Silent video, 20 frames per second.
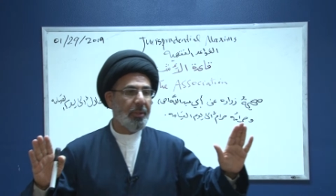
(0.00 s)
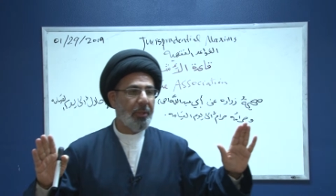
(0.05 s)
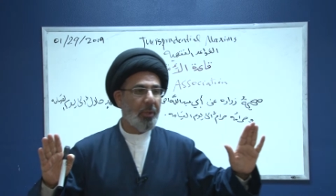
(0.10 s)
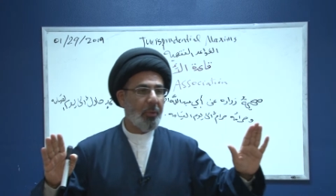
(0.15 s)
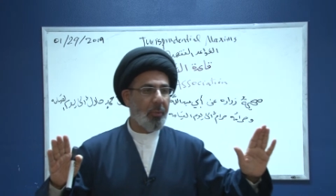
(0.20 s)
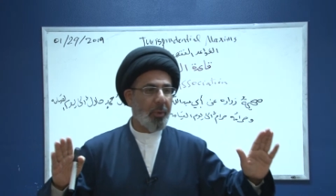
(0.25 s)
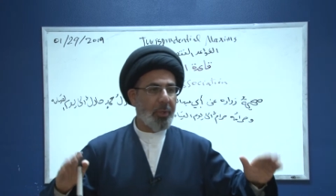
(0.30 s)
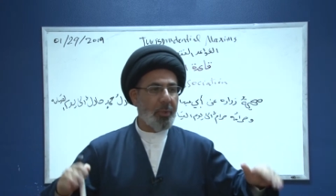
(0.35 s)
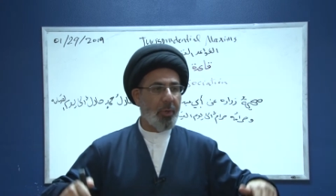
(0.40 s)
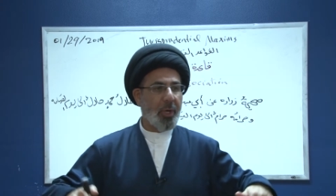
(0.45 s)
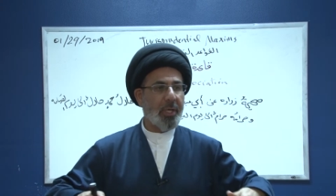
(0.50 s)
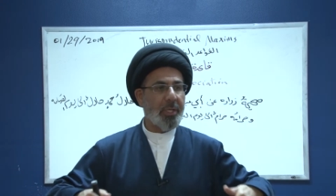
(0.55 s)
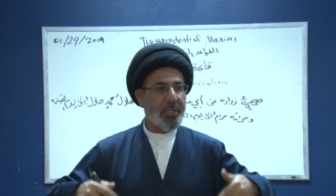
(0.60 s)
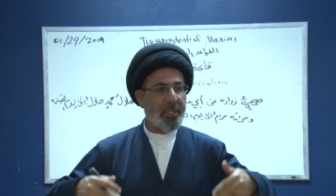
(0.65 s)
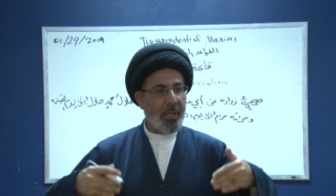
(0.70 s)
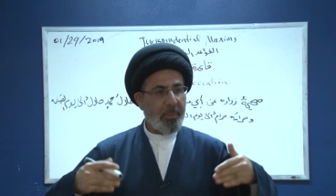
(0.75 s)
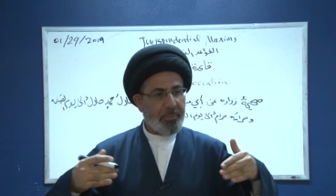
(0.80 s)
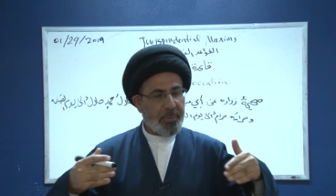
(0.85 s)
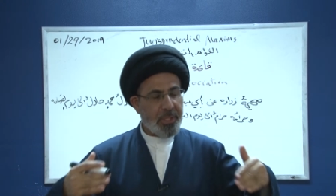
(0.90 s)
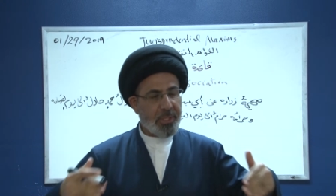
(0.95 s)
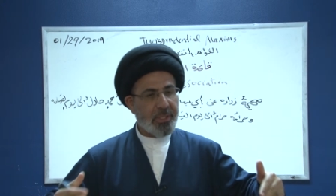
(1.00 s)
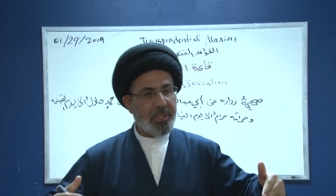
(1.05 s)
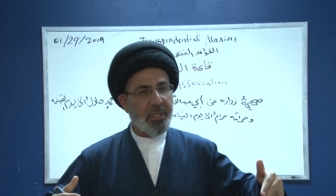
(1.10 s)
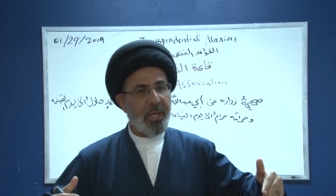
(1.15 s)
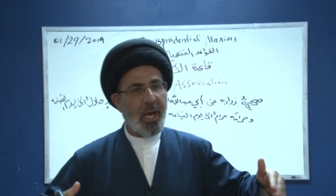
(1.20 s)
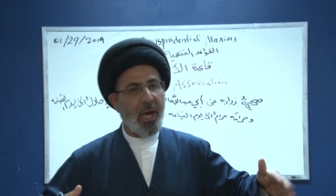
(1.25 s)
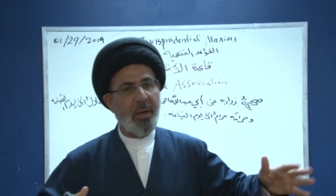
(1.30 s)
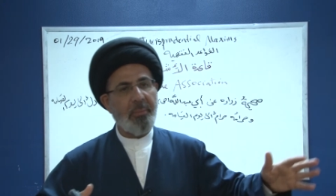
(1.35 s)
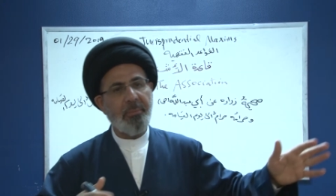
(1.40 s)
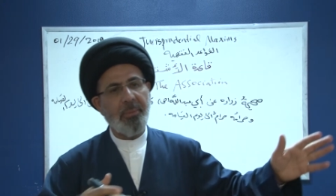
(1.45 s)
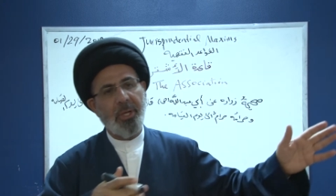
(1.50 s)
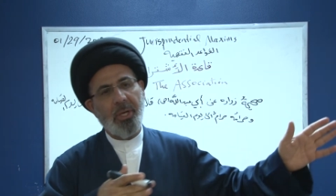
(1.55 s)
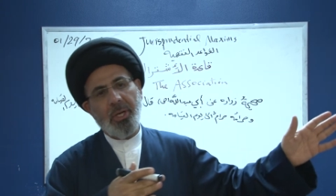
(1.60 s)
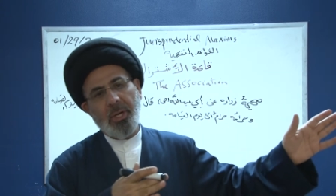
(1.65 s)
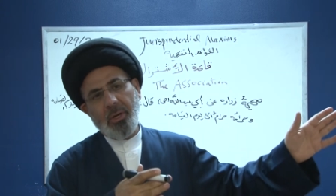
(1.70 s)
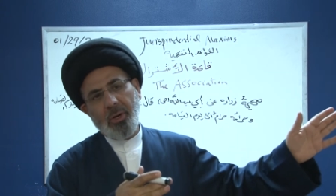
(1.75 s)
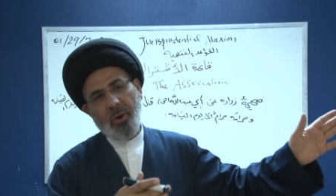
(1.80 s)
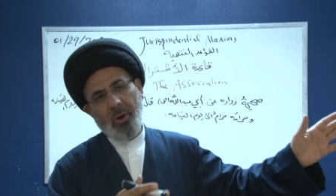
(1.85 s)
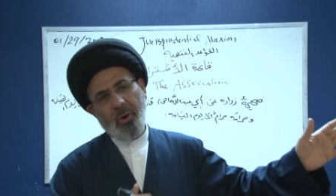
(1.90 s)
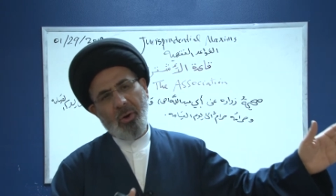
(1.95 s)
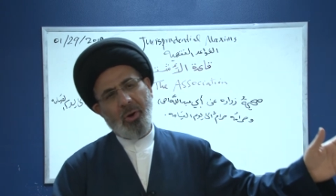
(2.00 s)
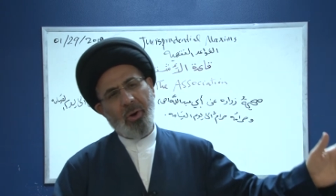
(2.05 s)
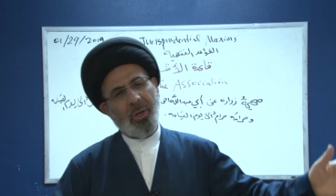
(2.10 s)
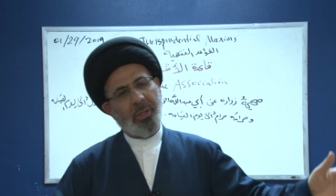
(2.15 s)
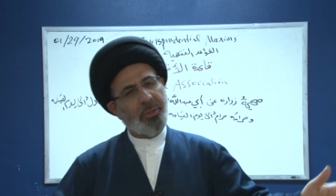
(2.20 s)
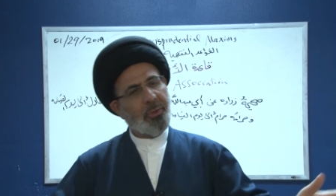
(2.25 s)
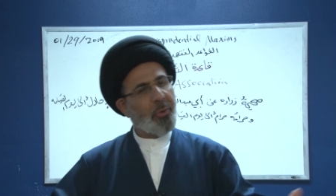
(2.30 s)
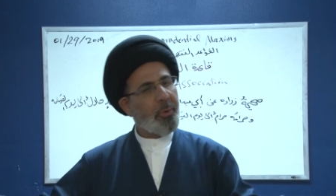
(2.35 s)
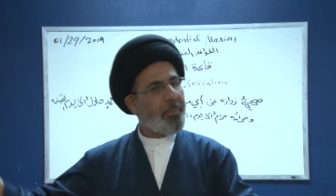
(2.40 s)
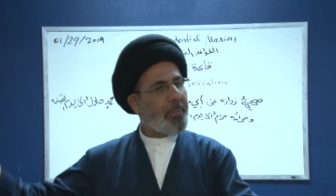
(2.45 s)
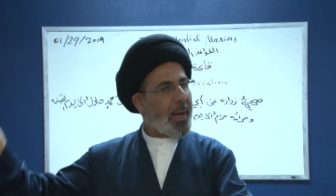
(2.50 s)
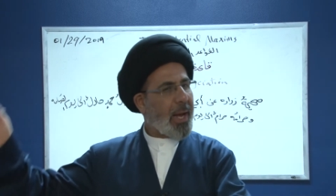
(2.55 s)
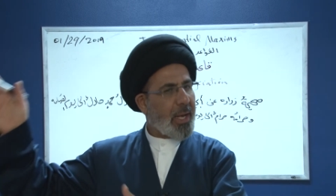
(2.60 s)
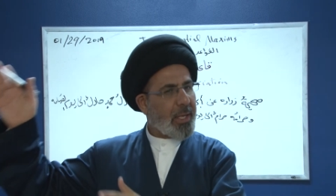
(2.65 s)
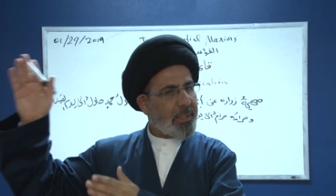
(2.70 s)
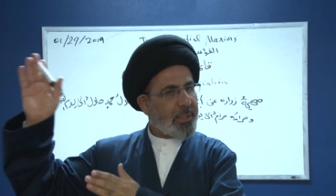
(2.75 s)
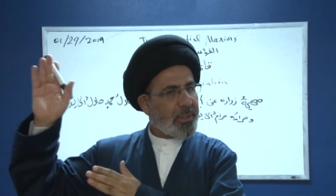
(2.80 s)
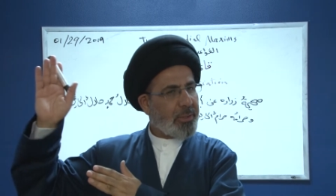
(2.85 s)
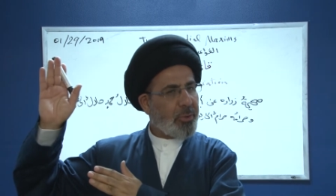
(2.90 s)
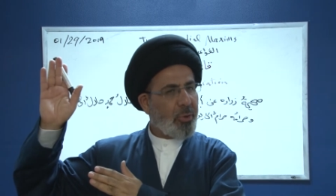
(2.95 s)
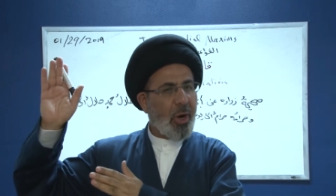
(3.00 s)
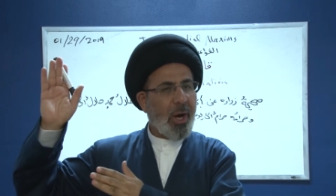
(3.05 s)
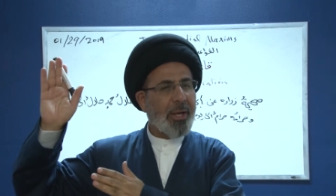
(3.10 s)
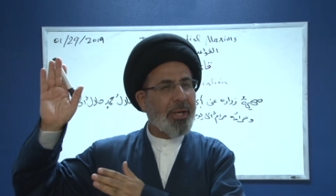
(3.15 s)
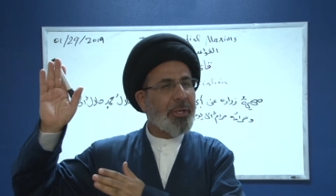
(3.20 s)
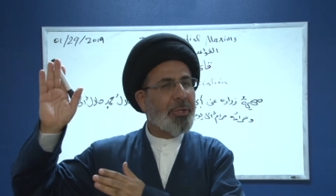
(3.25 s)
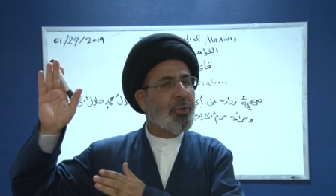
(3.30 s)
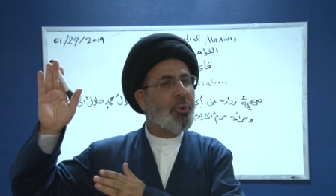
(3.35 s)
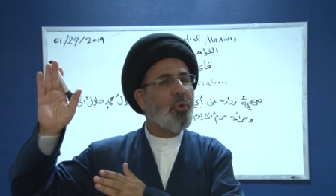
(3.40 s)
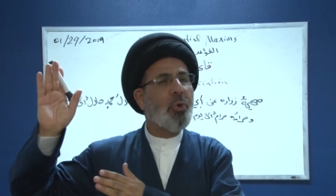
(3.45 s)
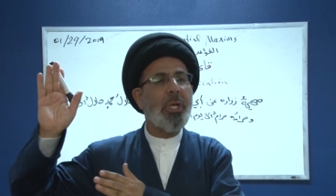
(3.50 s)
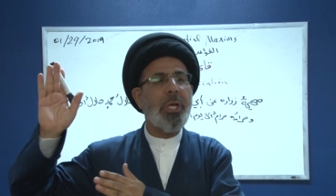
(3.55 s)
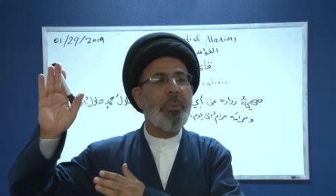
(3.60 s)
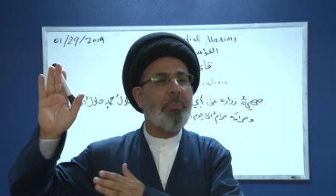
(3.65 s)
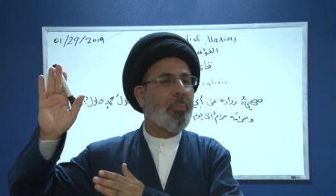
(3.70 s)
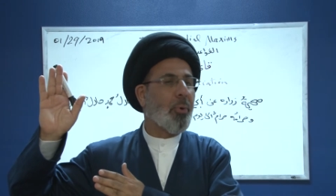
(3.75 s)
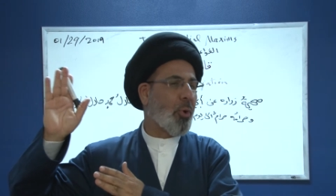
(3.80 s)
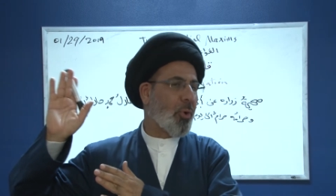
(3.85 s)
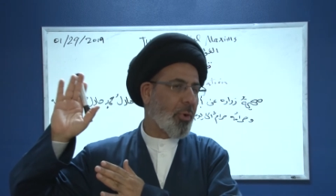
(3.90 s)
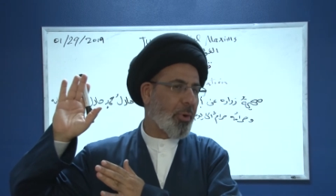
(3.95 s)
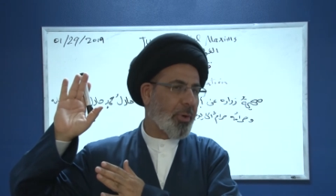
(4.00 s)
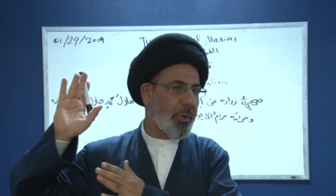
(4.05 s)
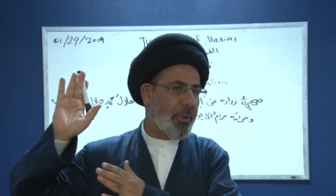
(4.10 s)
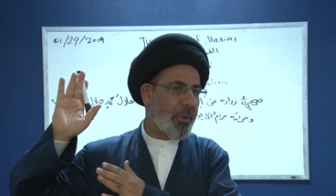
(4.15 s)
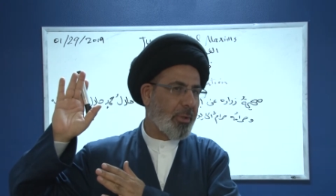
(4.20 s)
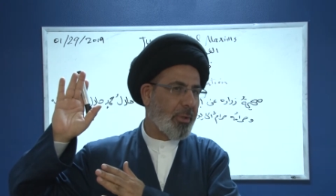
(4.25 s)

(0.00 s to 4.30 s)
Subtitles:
When you accept Islam, all your past, you are a newly born.